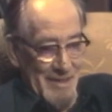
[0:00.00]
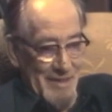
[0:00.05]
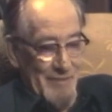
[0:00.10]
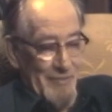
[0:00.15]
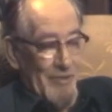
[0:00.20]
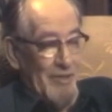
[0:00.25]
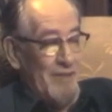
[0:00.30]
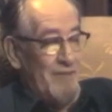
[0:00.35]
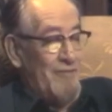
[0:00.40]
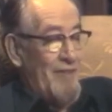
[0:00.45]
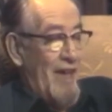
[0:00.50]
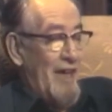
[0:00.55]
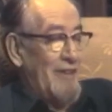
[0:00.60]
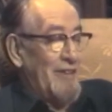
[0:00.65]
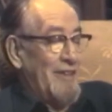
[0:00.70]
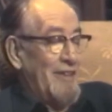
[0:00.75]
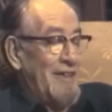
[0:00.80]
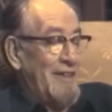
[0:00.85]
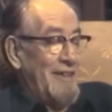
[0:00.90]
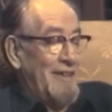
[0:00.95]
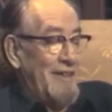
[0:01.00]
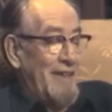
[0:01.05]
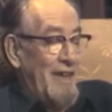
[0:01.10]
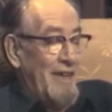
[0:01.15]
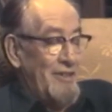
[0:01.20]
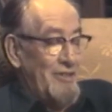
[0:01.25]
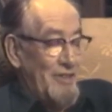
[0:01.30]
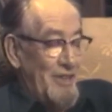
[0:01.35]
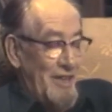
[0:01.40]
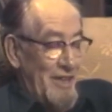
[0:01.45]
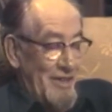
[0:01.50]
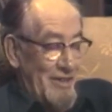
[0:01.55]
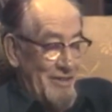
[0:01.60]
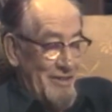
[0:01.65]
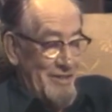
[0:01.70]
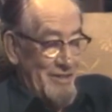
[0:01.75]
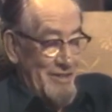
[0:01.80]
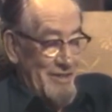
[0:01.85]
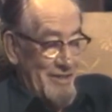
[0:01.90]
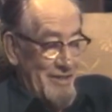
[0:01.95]
We had found the
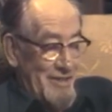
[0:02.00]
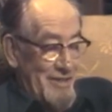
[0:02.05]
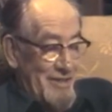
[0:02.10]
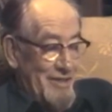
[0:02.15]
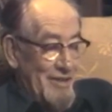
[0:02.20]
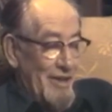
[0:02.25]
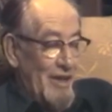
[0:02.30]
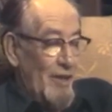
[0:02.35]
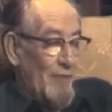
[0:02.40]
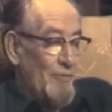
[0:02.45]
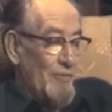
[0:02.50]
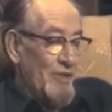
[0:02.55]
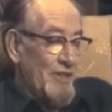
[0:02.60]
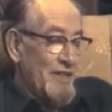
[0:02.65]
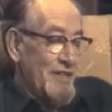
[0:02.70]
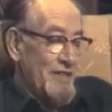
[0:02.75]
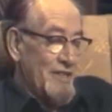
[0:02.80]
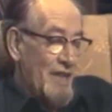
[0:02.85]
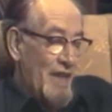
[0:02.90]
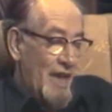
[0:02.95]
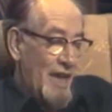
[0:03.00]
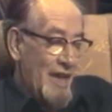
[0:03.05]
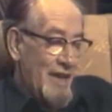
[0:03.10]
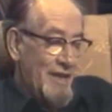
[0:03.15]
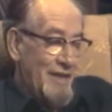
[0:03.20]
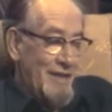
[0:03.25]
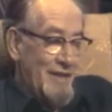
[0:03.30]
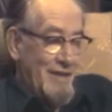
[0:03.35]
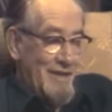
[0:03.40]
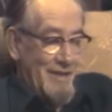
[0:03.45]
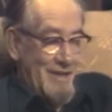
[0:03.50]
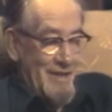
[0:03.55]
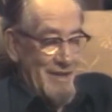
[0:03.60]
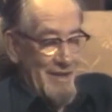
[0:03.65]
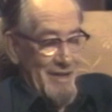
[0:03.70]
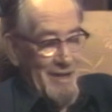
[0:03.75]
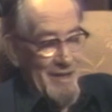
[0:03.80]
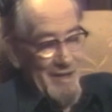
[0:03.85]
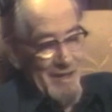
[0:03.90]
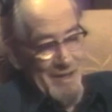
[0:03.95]
engineers to help the design.
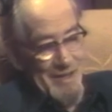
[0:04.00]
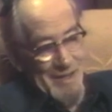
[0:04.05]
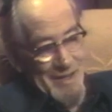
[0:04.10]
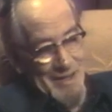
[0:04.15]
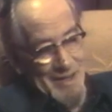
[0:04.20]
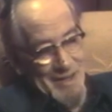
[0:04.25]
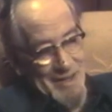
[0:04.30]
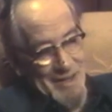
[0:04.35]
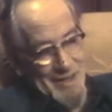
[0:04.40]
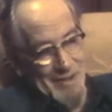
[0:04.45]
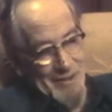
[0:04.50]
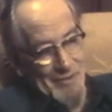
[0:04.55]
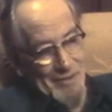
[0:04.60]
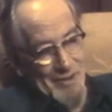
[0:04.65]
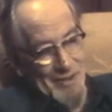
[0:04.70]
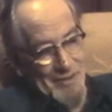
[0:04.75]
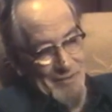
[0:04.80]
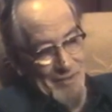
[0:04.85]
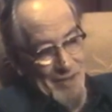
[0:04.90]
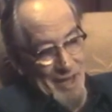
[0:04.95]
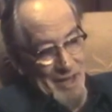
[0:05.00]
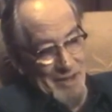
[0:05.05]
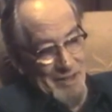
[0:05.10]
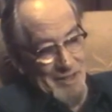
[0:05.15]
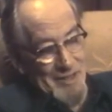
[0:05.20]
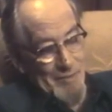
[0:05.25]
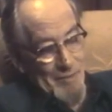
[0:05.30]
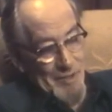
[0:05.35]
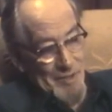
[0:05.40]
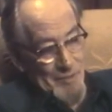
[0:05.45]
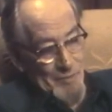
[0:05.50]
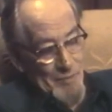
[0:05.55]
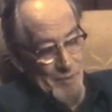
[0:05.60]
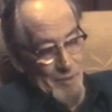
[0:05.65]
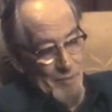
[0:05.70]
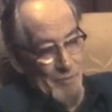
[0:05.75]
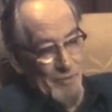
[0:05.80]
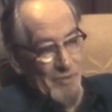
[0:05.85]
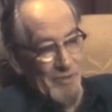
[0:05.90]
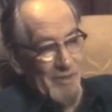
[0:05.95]
We had found some other
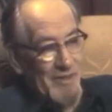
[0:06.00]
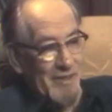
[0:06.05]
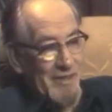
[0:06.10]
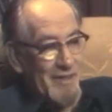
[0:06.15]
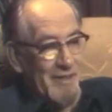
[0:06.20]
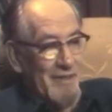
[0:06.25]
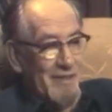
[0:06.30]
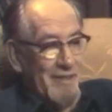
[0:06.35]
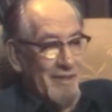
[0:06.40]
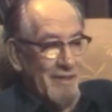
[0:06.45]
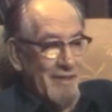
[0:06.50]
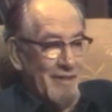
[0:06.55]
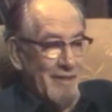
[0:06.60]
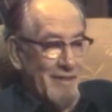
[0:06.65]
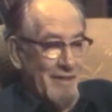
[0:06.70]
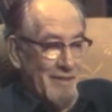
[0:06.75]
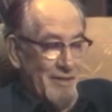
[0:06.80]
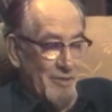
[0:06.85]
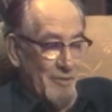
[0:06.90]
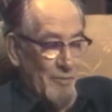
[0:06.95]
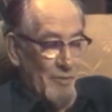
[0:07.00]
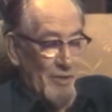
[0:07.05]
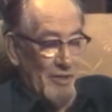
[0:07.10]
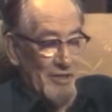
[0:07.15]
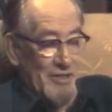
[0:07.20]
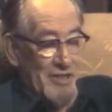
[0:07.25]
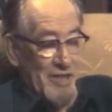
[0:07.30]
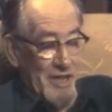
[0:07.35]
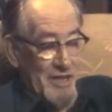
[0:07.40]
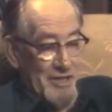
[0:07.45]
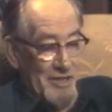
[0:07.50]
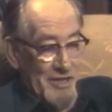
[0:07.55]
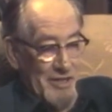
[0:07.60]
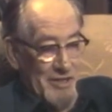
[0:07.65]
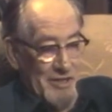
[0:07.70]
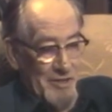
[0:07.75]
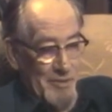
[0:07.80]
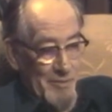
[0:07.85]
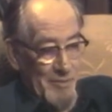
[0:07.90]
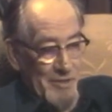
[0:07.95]
people to build test
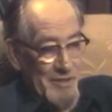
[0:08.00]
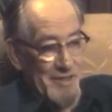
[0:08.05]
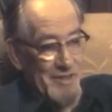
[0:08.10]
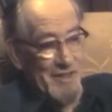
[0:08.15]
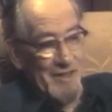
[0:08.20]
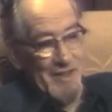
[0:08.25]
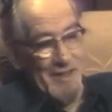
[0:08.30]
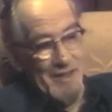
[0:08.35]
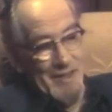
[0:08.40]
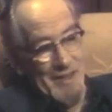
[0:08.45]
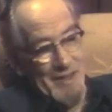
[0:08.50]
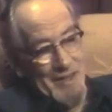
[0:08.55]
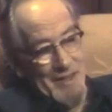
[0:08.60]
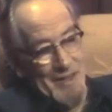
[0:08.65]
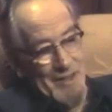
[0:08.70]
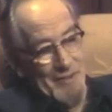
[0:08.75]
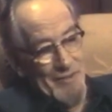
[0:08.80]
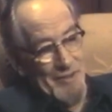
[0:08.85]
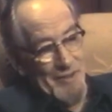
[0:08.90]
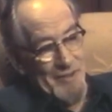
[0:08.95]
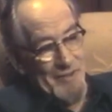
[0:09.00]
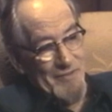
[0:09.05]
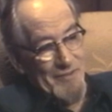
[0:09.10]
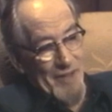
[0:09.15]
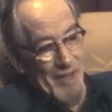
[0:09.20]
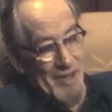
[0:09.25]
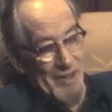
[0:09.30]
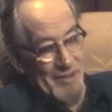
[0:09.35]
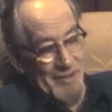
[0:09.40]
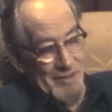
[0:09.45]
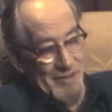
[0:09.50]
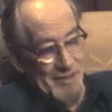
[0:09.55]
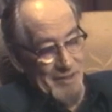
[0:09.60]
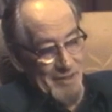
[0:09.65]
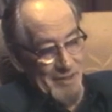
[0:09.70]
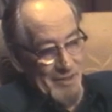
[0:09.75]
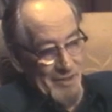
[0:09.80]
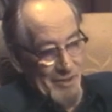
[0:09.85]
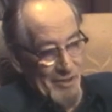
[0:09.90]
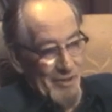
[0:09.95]
instruments. We had found
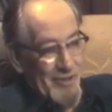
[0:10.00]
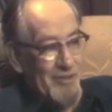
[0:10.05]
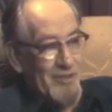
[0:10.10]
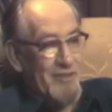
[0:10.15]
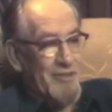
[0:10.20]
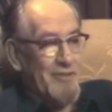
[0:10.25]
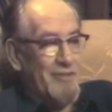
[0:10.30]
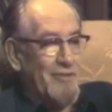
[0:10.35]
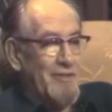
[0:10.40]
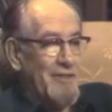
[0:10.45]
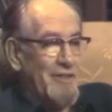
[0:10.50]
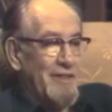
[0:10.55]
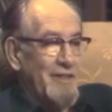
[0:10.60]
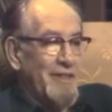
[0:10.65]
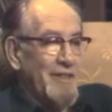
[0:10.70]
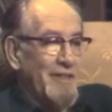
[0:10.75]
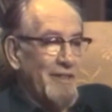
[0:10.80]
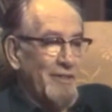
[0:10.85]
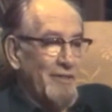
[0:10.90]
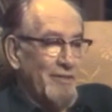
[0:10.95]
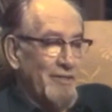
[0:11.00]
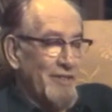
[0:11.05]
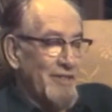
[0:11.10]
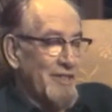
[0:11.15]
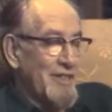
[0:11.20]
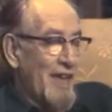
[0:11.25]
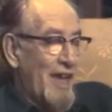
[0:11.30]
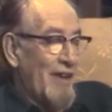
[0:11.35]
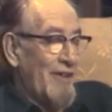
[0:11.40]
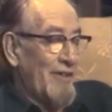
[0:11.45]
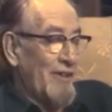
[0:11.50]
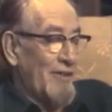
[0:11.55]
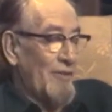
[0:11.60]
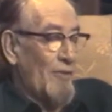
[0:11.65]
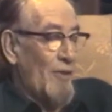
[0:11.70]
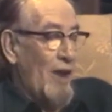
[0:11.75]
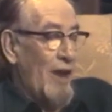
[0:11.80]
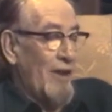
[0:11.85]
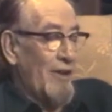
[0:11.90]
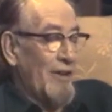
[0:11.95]
girls who could do the soldering and
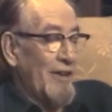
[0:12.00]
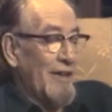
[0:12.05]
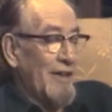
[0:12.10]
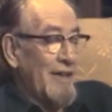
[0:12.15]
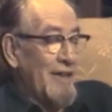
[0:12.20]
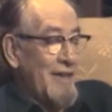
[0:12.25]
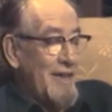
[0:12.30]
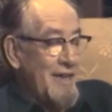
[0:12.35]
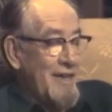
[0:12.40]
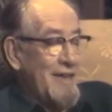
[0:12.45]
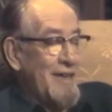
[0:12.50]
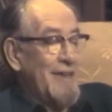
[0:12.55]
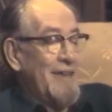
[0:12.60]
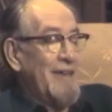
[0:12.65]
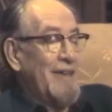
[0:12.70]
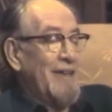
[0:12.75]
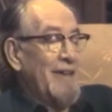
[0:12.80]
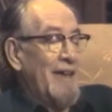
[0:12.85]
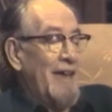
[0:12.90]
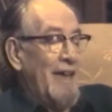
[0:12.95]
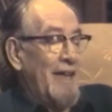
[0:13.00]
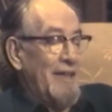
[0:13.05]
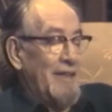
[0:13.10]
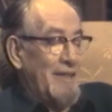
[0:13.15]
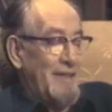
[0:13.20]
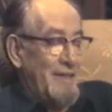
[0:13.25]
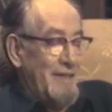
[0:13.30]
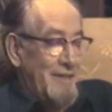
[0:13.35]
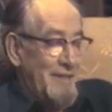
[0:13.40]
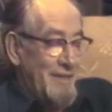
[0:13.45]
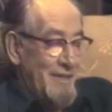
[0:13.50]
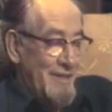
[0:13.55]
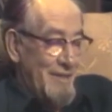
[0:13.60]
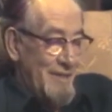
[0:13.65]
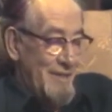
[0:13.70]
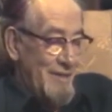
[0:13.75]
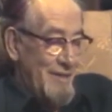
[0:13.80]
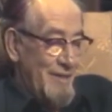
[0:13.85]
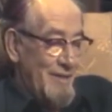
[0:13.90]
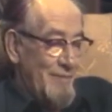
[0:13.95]
wiring, and
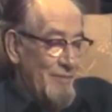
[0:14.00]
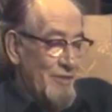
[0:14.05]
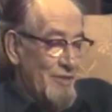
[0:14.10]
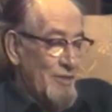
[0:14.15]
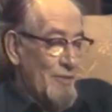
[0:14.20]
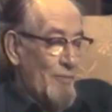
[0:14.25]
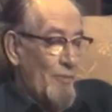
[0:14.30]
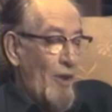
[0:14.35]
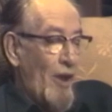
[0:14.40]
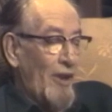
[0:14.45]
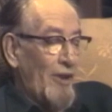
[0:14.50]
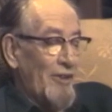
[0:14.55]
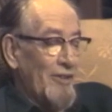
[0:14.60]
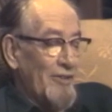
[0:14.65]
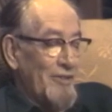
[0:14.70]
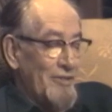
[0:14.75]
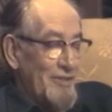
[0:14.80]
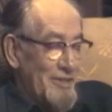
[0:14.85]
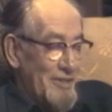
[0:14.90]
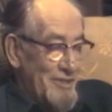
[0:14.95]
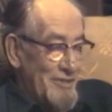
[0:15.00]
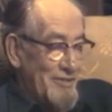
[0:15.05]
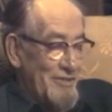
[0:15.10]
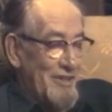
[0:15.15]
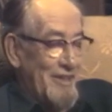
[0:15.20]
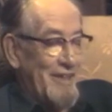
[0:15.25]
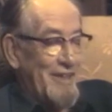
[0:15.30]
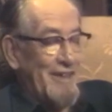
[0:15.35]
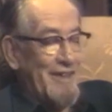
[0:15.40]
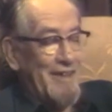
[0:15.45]
Mr. Parker who could do the